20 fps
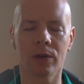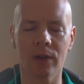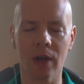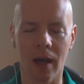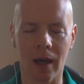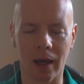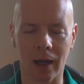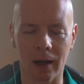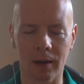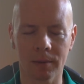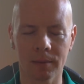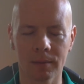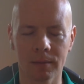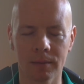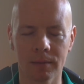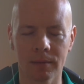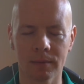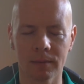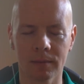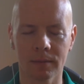saying
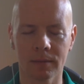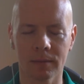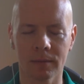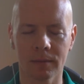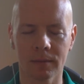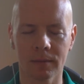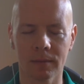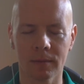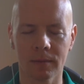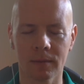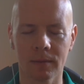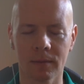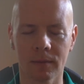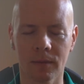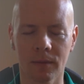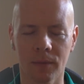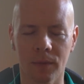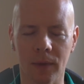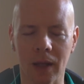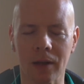
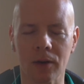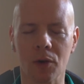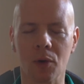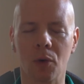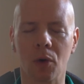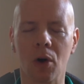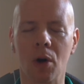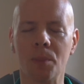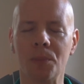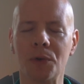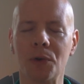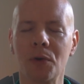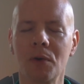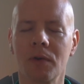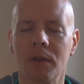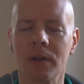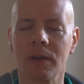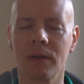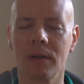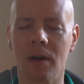that your
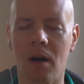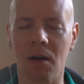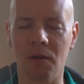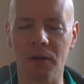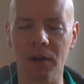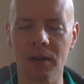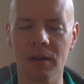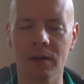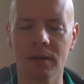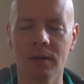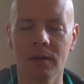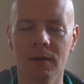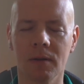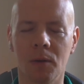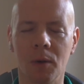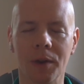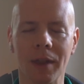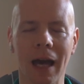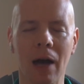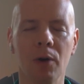observance of it,
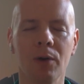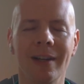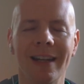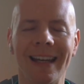without